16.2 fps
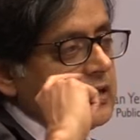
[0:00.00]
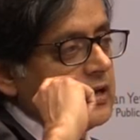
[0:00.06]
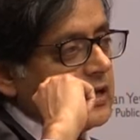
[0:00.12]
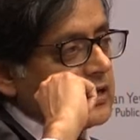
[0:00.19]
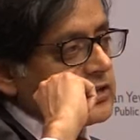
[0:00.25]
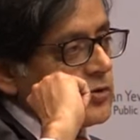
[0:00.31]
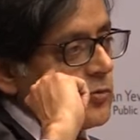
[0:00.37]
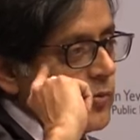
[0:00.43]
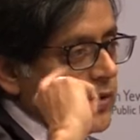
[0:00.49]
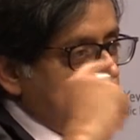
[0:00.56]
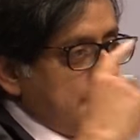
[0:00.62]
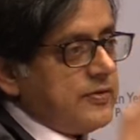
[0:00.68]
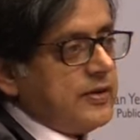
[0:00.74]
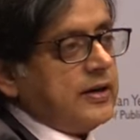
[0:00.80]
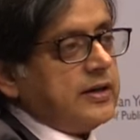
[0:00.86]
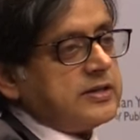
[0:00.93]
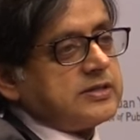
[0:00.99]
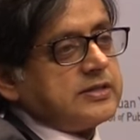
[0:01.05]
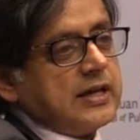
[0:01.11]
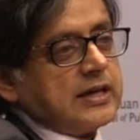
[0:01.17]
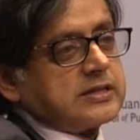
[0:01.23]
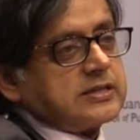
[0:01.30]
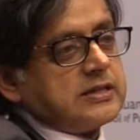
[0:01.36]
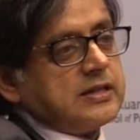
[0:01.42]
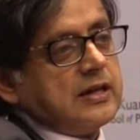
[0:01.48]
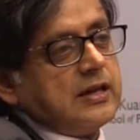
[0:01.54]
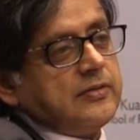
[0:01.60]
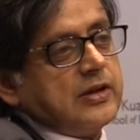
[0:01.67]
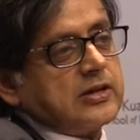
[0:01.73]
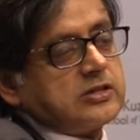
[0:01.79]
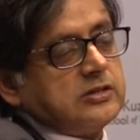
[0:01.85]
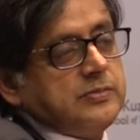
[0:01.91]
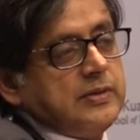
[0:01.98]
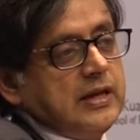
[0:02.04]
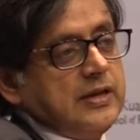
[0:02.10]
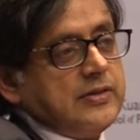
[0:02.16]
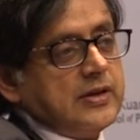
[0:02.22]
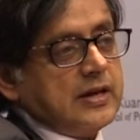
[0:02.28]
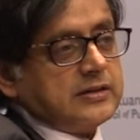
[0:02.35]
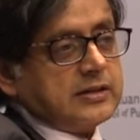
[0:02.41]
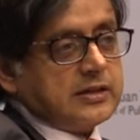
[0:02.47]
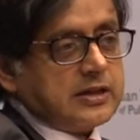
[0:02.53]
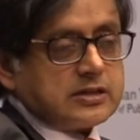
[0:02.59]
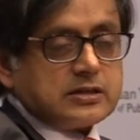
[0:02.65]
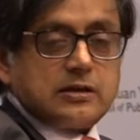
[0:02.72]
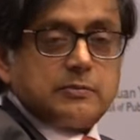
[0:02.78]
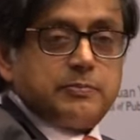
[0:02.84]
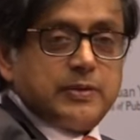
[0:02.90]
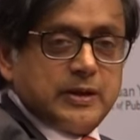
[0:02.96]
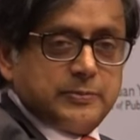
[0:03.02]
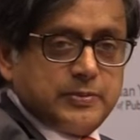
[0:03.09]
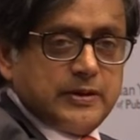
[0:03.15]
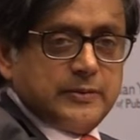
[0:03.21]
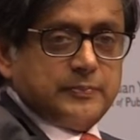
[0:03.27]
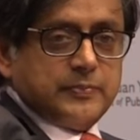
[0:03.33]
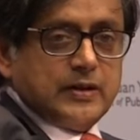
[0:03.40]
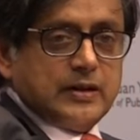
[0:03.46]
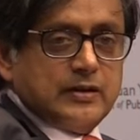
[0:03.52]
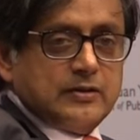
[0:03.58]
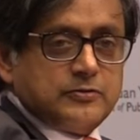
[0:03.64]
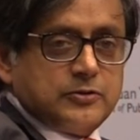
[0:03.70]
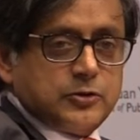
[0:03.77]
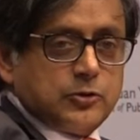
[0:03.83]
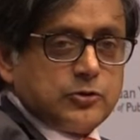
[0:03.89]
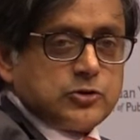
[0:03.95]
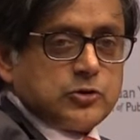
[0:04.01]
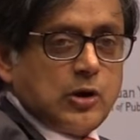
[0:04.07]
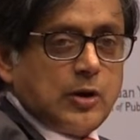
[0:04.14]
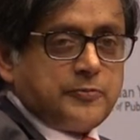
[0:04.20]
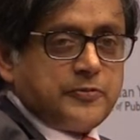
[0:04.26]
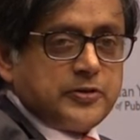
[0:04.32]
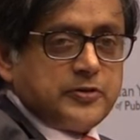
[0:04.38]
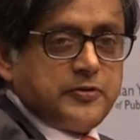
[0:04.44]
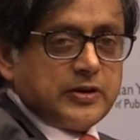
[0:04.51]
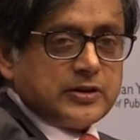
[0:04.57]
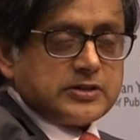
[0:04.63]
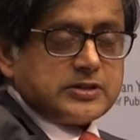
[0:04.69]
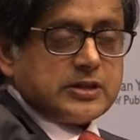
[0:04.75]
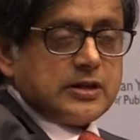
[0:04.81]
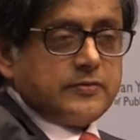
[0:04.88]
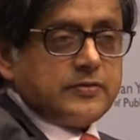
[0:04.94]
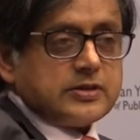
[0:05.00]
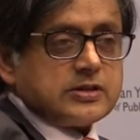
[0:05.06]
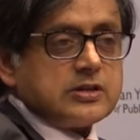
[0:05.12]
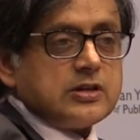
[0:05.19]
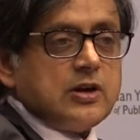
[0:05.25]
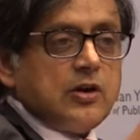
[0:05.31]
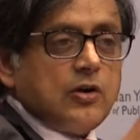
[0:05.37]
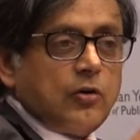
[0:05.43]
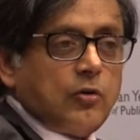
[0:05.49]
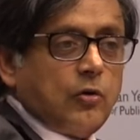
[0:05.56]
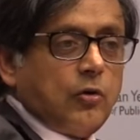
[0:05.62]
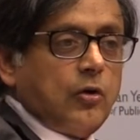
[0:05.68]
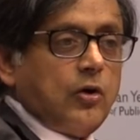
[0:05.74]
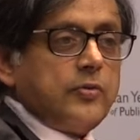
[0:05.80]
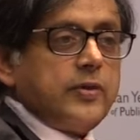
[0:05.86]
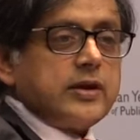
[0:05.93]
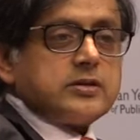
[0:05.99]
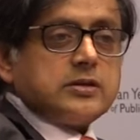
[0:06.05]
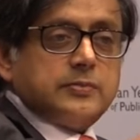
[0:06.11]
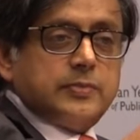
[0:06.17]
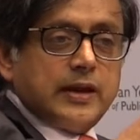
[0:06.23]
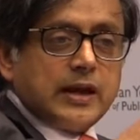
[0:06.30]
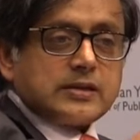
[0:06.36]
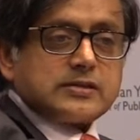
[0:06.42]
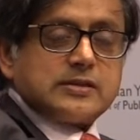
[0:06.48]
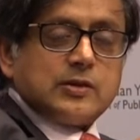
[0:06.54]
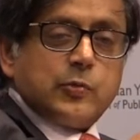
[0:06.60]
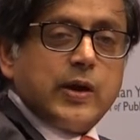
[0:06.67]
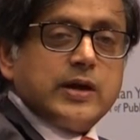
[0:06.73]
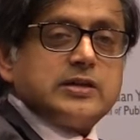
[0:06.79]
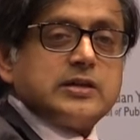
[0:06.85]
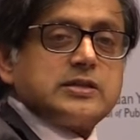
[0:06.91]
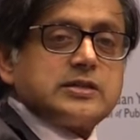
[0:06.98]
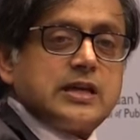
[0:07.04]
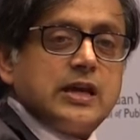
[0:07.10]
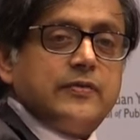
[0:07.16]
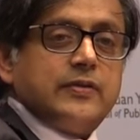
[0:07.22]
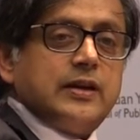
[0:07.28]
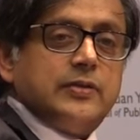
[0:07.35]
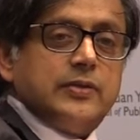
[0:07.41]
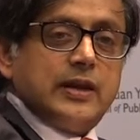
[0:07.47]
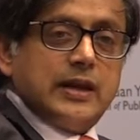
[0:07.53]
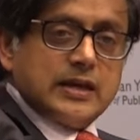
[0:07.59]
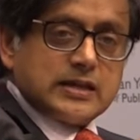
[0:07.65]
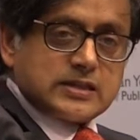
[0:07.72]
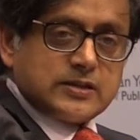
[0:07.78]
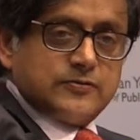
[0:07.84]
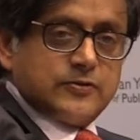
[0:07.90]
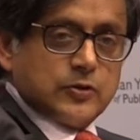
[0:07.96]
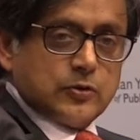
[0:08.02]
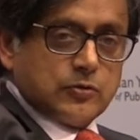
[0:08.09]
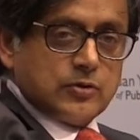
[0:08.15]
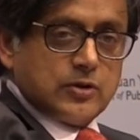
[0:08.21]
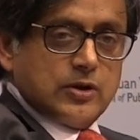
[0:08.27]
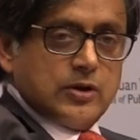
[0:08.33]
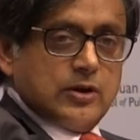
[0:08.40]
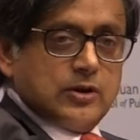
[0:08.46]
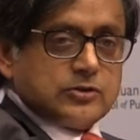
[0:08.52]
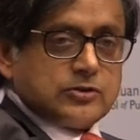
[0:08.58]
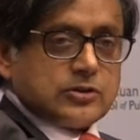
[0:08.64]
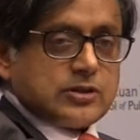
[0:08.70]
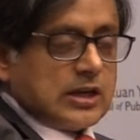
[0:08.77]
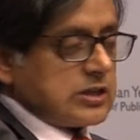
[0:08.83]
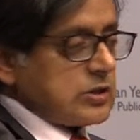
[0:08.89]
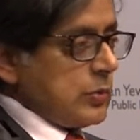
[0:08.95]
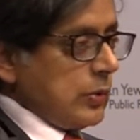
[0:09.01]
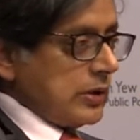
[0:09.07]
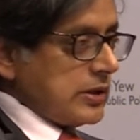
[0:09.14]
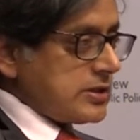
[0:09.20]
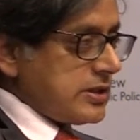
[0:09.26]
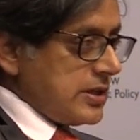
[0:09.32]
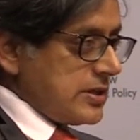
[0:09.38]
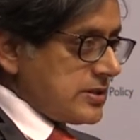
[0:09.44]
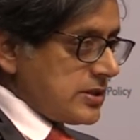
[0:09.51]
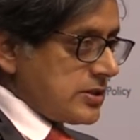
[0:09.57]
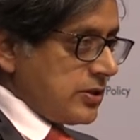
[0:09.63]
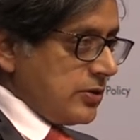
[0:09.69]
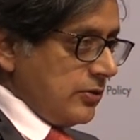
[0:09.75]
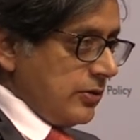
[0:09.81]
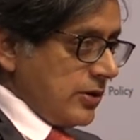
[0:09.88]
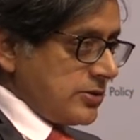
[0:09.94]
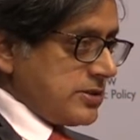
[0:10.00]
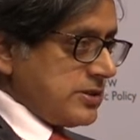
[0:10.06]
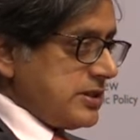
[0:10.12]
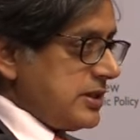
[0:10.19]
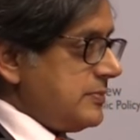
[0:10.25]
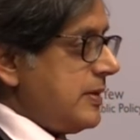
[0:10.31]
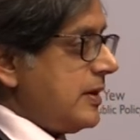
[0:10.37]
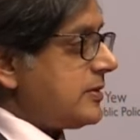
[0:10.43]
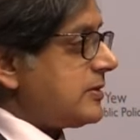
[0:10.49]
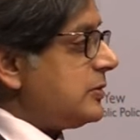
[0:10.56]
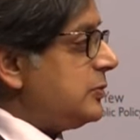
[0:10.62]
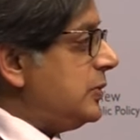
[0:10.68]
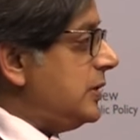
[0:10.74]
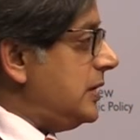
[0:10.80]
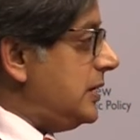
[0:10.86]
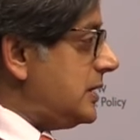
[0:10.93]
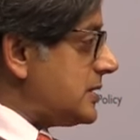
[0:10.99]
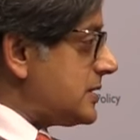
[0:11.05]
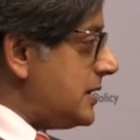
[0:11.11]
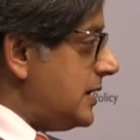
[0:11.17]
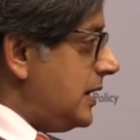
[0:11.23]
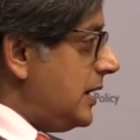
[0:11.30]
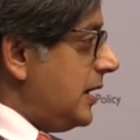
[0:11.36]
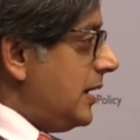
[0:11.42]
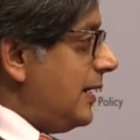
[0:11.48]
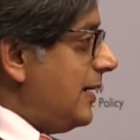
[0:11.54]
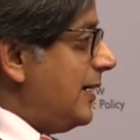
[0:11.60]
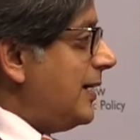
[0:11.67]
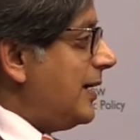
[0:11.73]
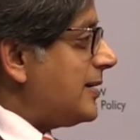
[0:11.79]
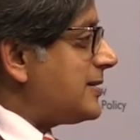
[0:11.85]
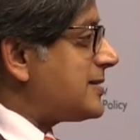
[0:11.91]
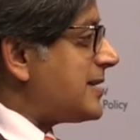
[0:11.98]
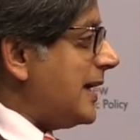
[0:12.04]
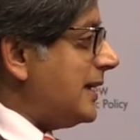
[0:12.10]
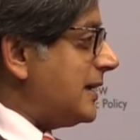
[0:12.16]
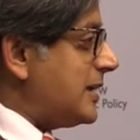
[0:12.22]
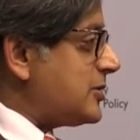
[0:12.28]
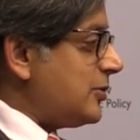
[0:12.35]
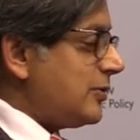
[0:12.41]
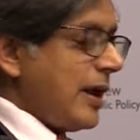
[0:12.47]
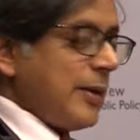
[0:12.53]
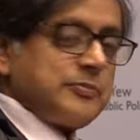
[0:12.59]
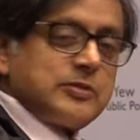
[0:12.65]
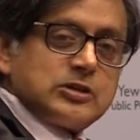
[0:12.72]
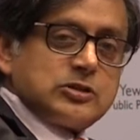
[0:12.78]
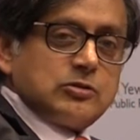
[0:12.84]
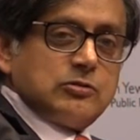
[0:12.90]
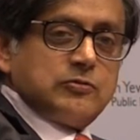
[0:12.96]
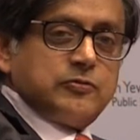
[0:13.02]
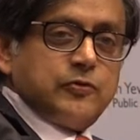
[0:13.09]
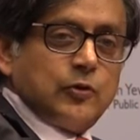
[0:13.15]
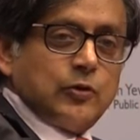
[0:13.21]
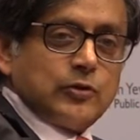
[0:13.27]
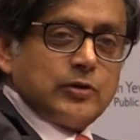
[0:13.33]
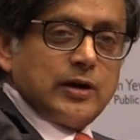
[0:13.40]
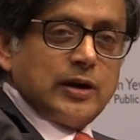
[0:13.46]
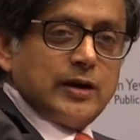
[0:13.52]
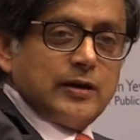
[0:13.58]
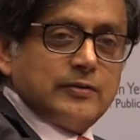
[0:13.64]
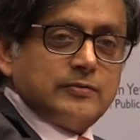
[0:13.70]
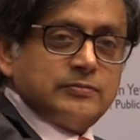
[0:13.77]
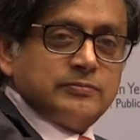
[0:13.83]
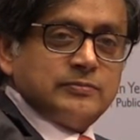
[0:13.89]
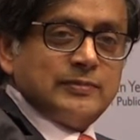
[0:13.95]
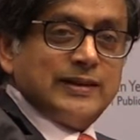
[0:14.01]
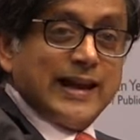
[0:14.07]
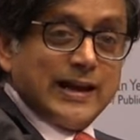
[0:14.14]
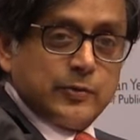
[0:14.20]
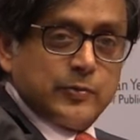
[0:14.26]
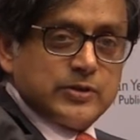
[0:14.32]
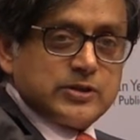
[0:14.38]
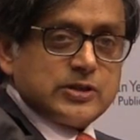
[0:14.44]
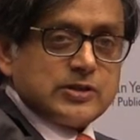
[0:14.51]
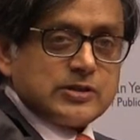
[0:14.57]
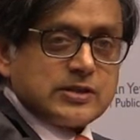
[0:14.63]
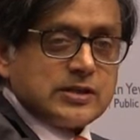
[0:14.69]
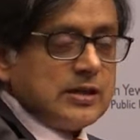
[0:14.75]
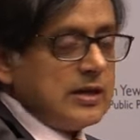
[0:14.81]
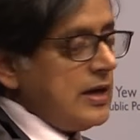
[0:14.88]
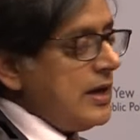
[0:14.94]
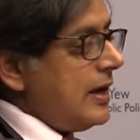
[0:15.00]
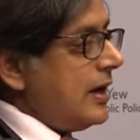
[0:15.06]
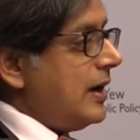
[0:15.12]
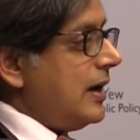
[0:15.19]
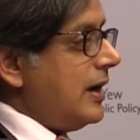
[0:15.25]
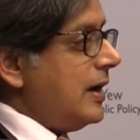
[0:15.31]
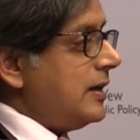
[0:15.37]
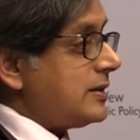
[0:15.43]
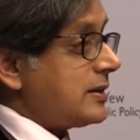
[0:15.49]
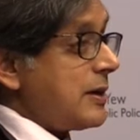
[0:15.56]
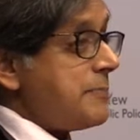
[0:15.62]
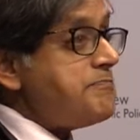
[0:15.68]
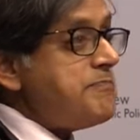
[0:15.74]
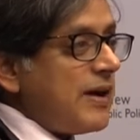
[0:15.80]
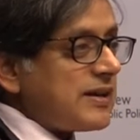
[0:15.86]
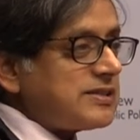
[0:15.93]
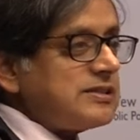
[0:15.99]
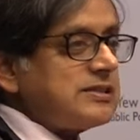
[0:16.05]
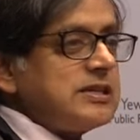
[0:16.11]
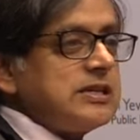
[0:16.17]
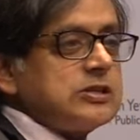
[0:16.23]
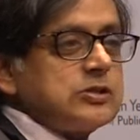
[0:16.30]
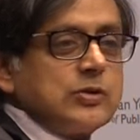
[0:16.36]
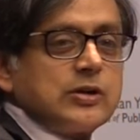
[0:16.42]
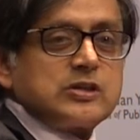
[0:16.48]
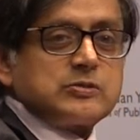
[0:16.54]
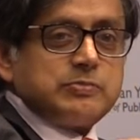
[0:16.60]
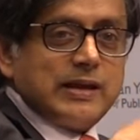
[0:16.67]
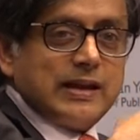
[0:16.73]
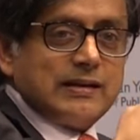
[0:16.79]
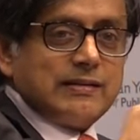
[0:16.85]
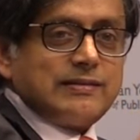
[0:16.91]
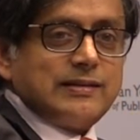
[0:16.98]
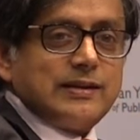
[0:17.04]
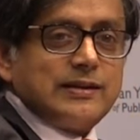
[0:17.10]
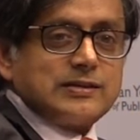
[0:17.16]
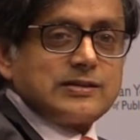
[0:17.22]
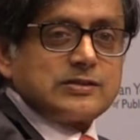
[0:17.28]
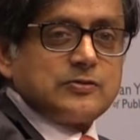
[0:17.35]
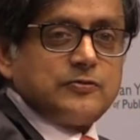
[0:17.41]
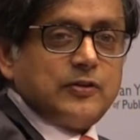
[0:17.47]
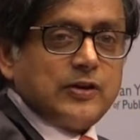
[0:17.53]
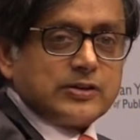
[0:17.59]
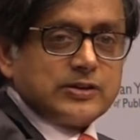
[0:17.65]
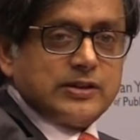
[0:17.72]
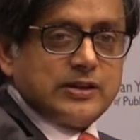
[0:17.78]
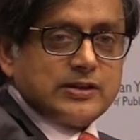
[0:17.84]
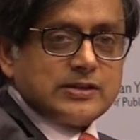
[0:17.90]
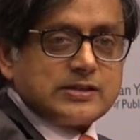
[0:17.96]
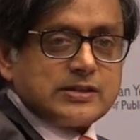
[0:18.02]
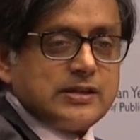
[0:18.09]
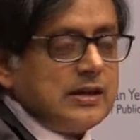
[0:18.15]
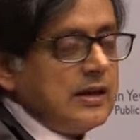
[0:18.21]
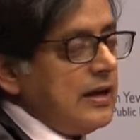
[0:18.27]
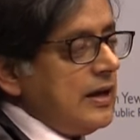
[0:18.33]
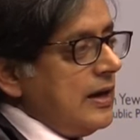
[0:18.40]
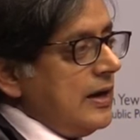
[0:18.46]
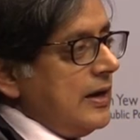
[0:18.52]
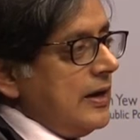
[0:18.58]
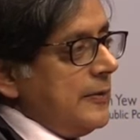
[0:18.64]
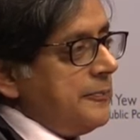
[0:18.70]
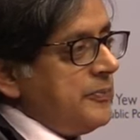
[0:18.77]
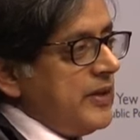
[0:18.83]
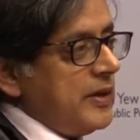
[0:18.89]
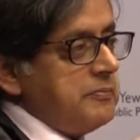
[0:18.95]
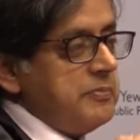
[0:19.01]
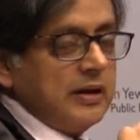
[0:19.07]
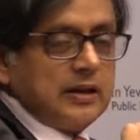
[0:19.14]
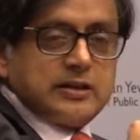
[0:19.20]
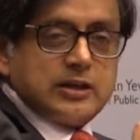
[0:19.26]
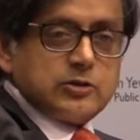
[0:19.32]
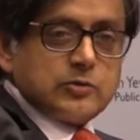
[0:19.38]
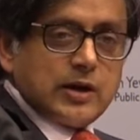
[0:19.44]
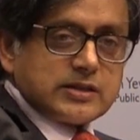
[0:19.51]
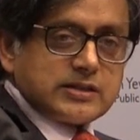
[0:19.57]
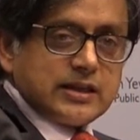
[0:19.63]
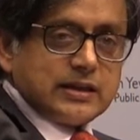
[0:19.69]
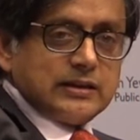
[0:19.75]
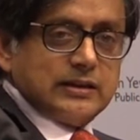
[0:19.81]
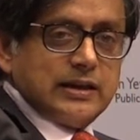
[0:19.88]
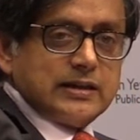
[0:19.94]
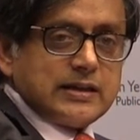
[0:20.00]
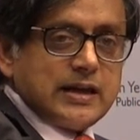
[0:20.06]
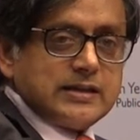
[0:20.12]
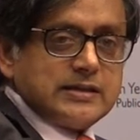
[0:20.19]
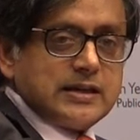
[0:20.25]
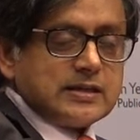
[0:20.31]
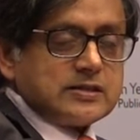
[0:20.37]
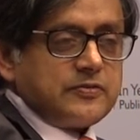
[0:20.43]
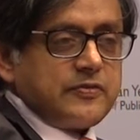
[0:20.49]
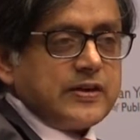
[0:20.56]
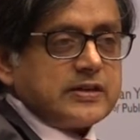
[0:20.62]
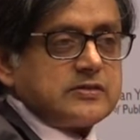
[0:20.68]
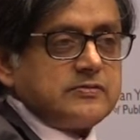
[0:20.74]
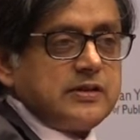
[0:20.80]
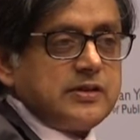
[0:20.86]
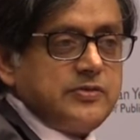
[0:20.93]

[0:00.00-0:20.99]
And so we have urged that uh, there should be either an additional paper for those who opt for the Foreign Service, or there should be extra weightage given in the interview to such qualities as curiosity about the world, uh, a talent or aptitude for uh, languages, Uh, a capacity to explain things to foreigners, uh, the ability to articulate ideas effectively.